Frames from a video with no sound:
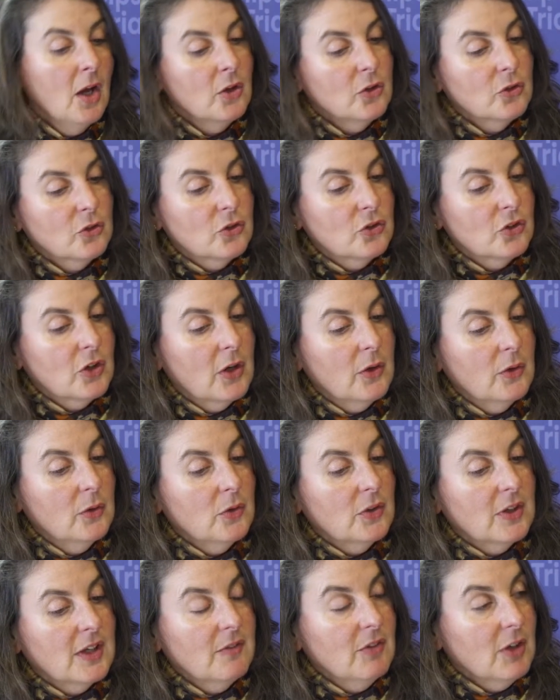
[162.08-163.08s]

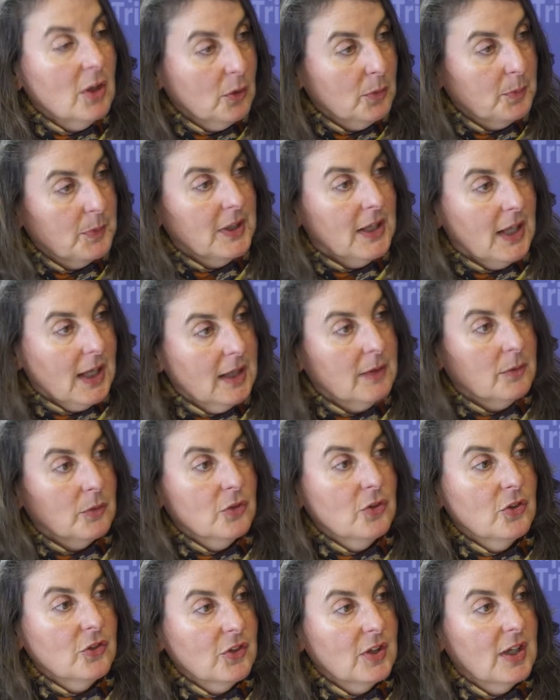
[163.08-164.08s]
So giving Albany
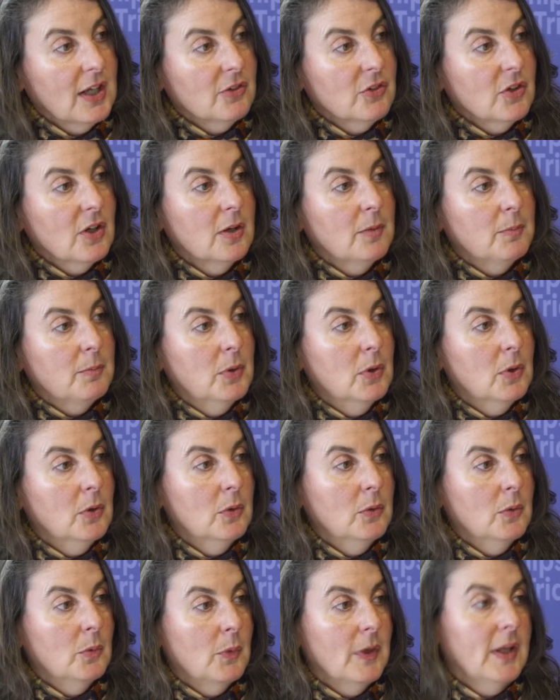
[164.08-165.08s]
House as an
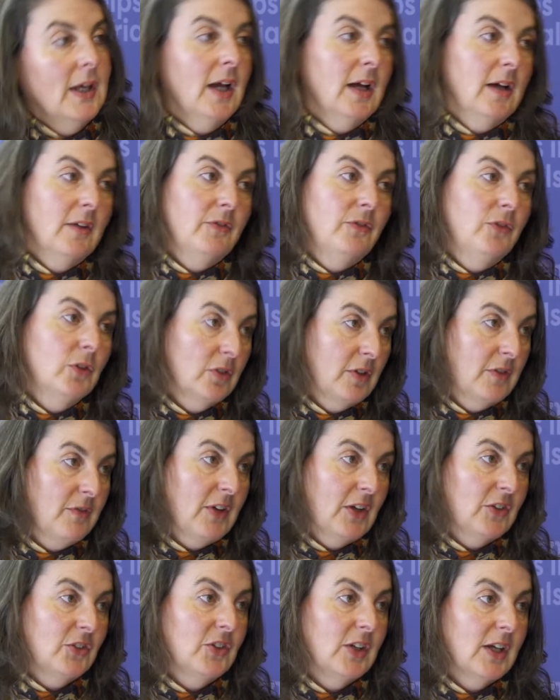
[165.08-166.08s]
example, we have 4
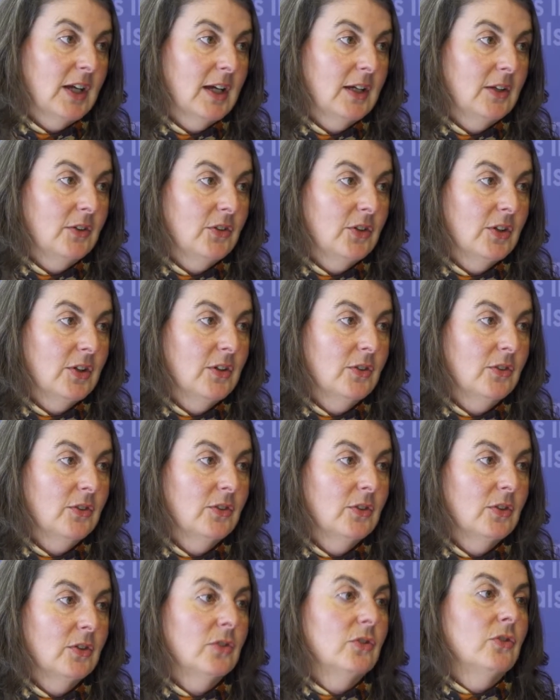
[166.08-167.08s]

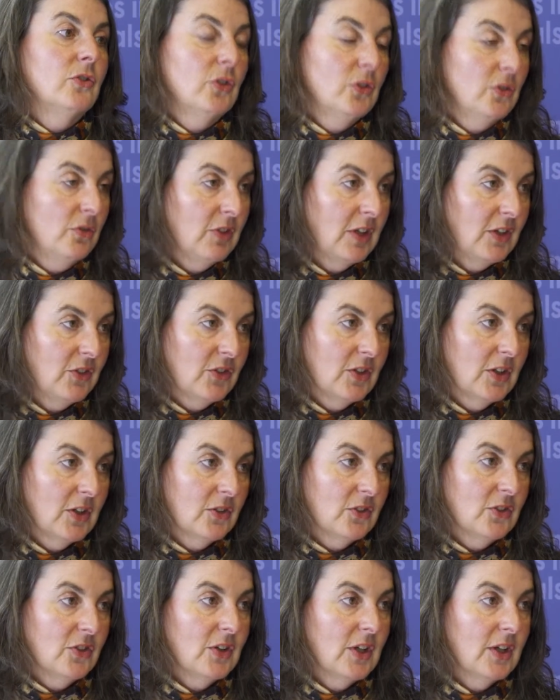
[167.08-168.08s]
investigators, 2
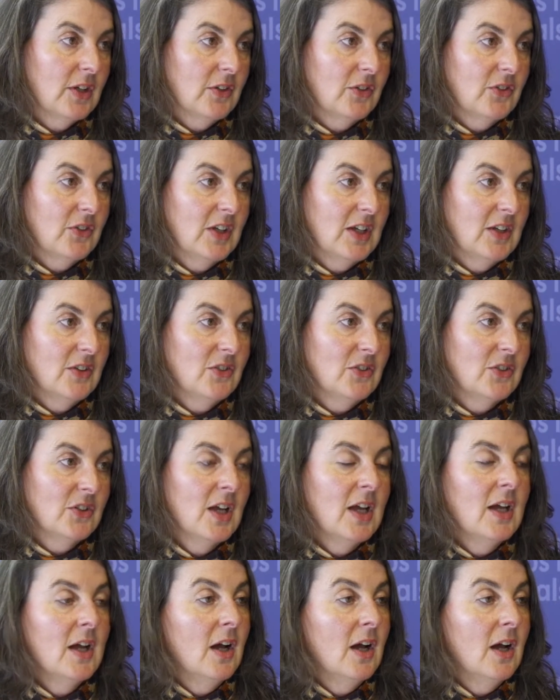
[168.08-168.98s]
research nurses,